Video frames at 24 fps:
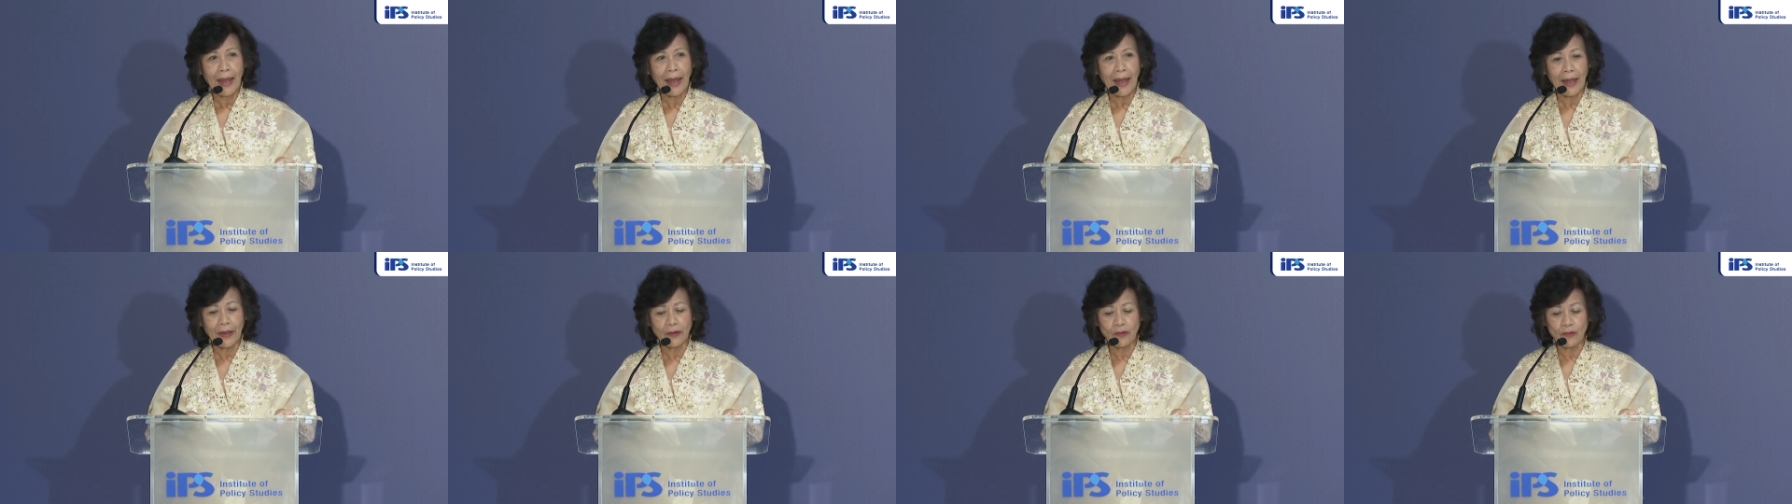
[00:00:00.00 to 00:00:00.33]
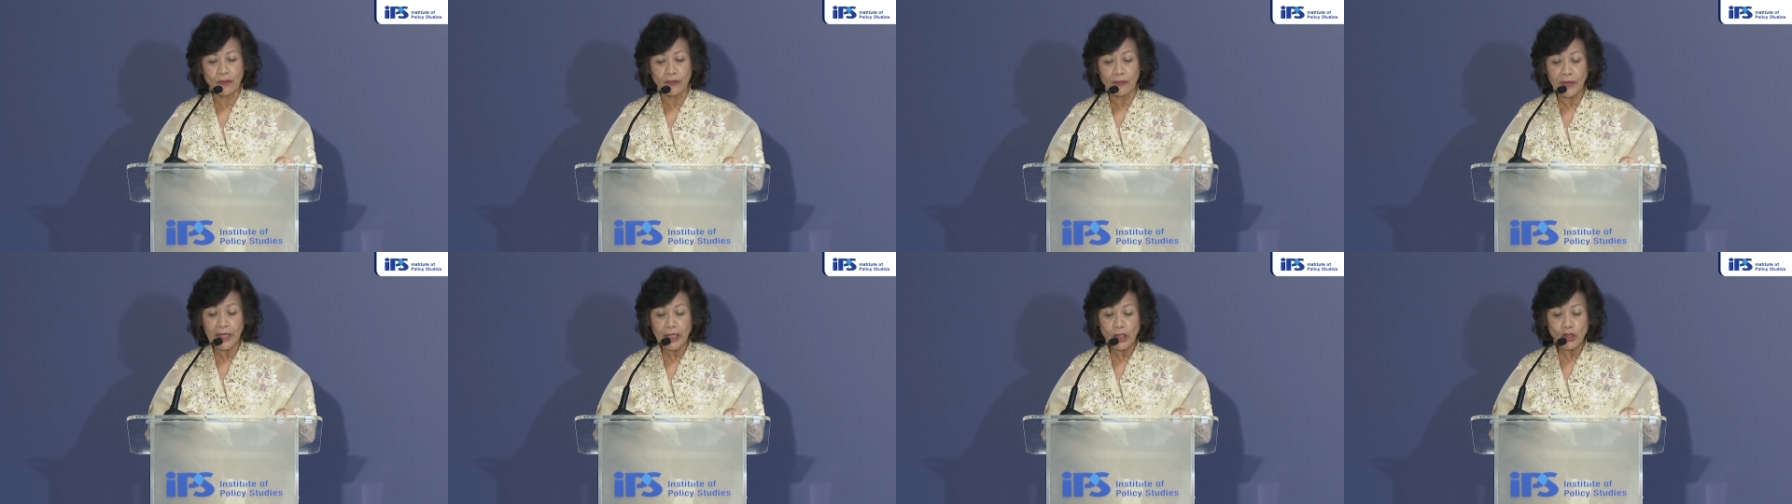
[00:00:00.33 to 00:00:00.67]

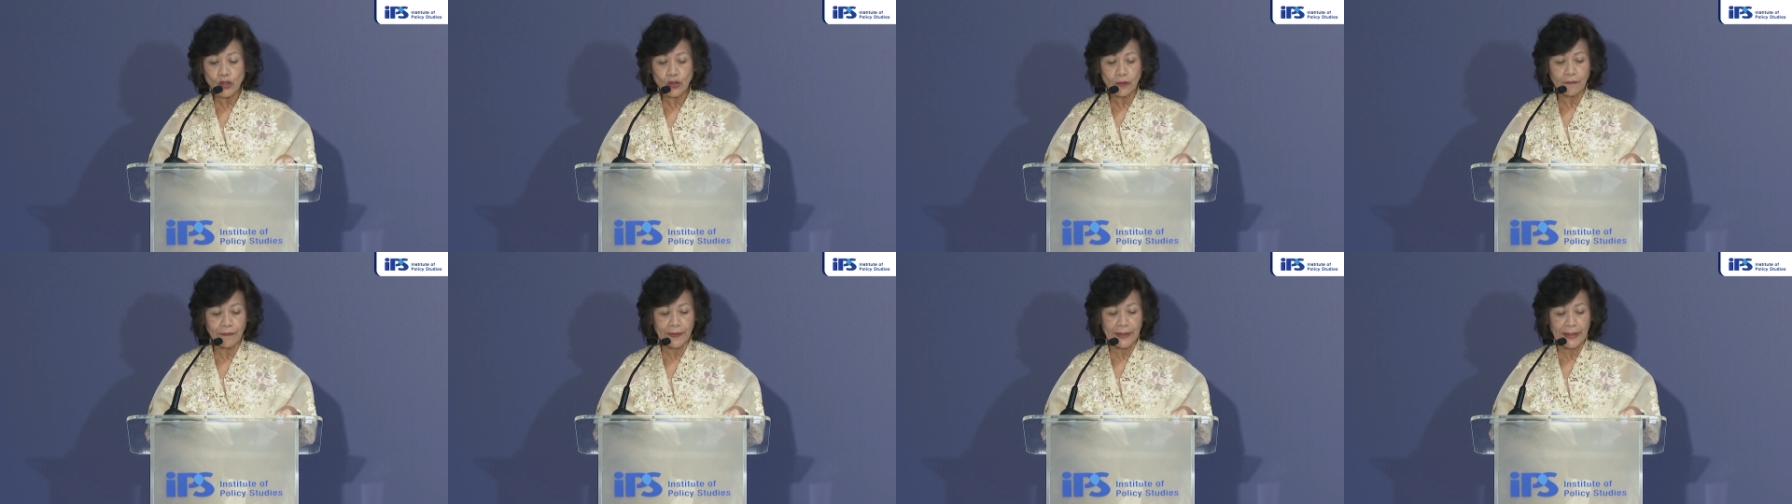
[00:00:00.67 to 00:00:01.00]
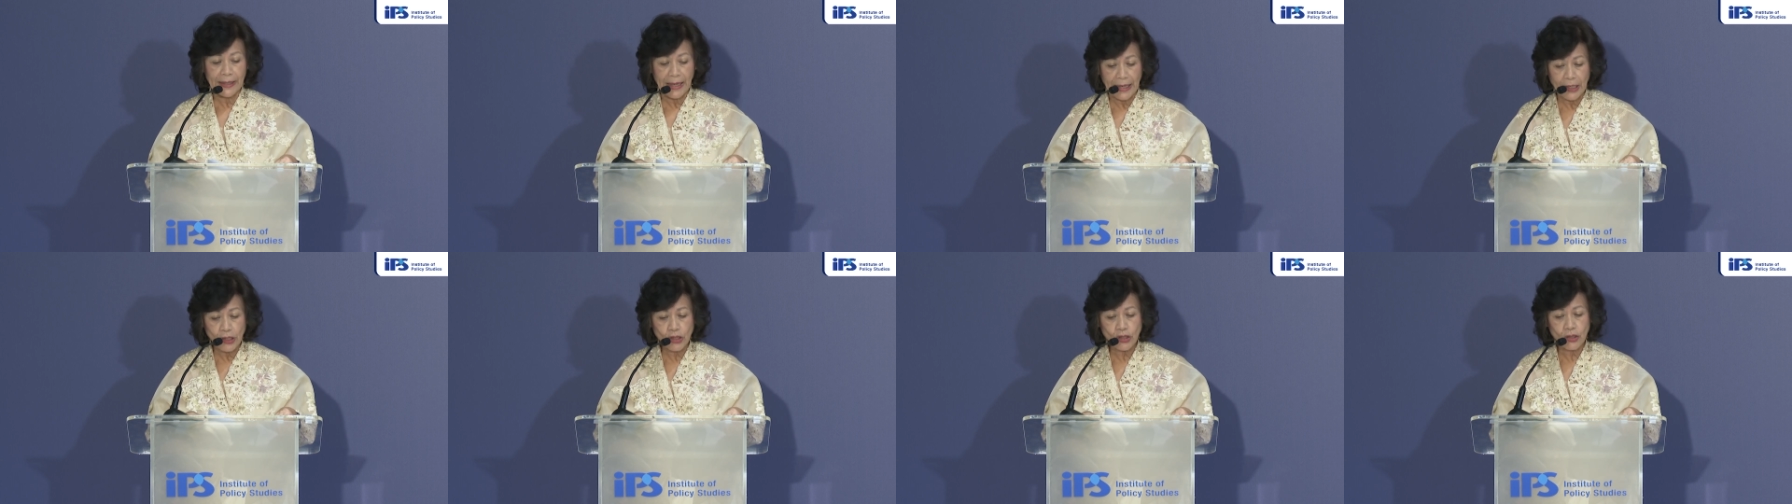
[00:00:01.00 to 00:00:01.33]
and
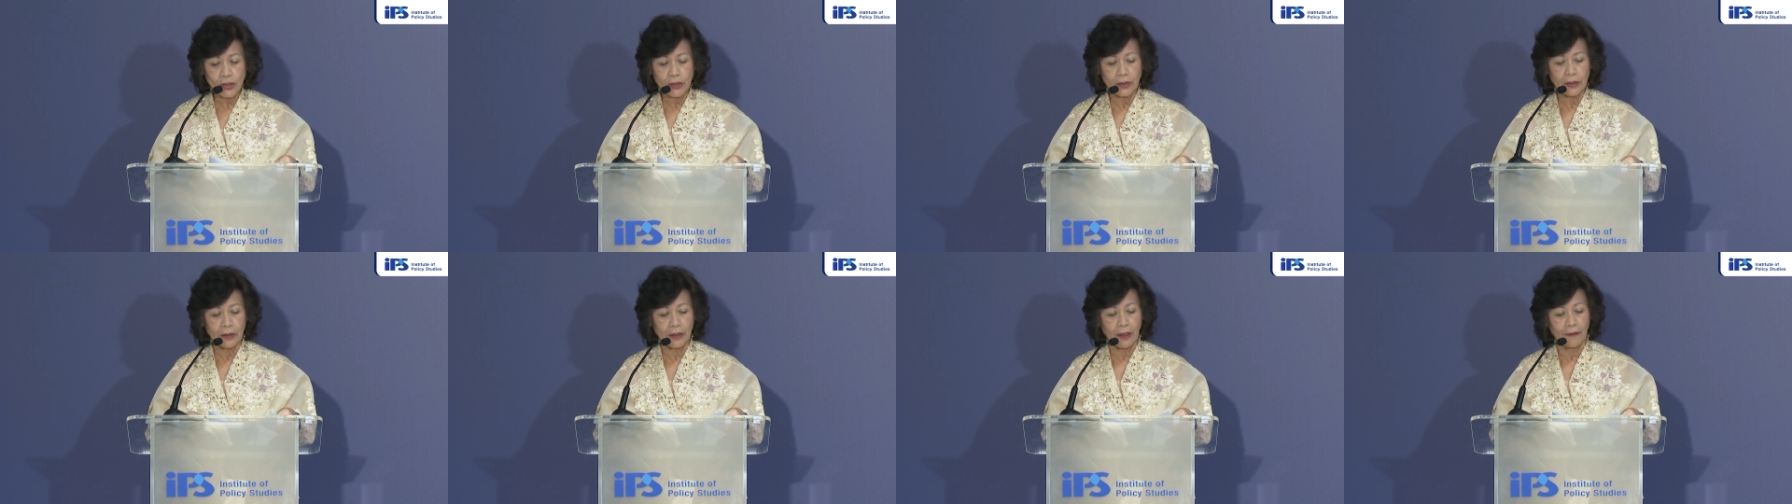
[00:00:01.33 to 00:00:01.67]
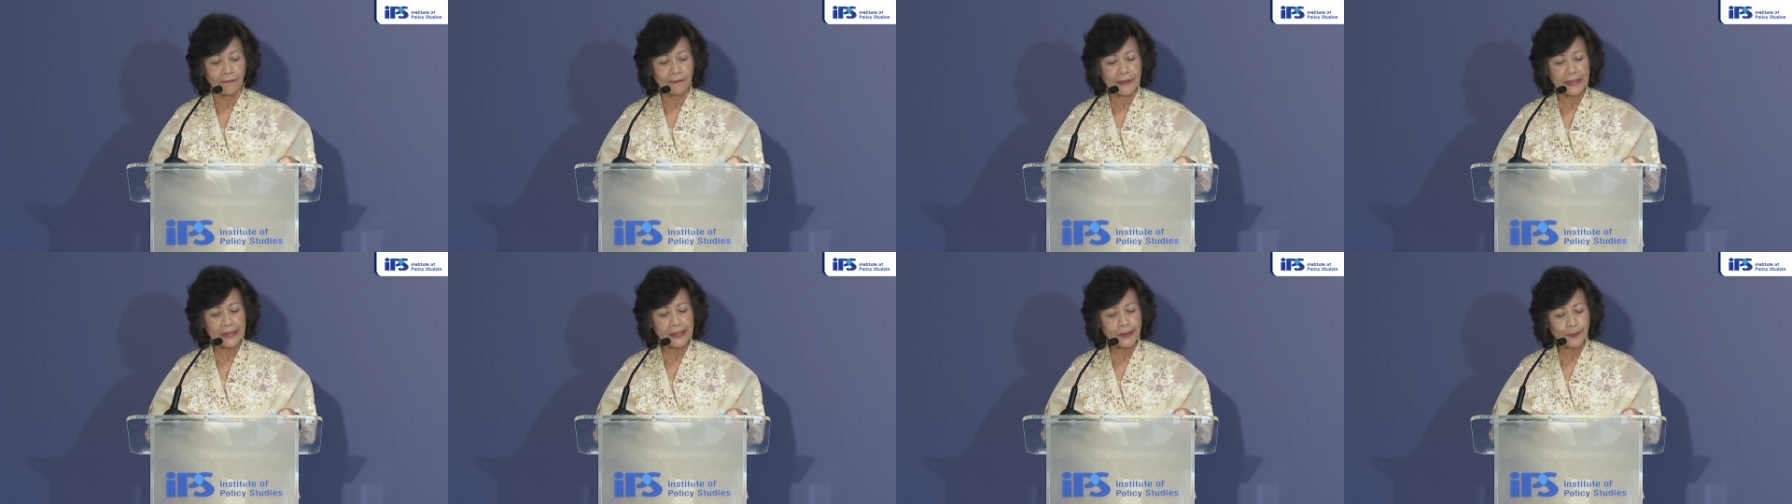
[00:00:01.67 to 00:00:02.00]
rejuvenation
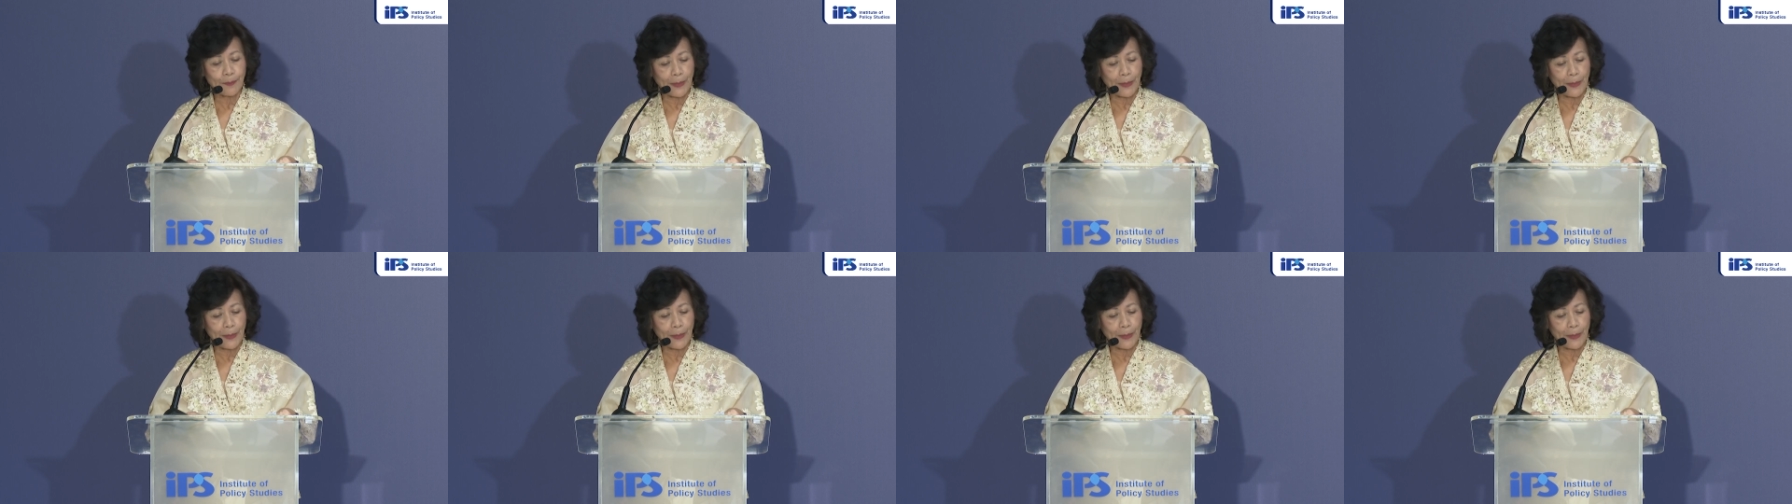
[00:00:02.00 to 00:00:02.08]
of this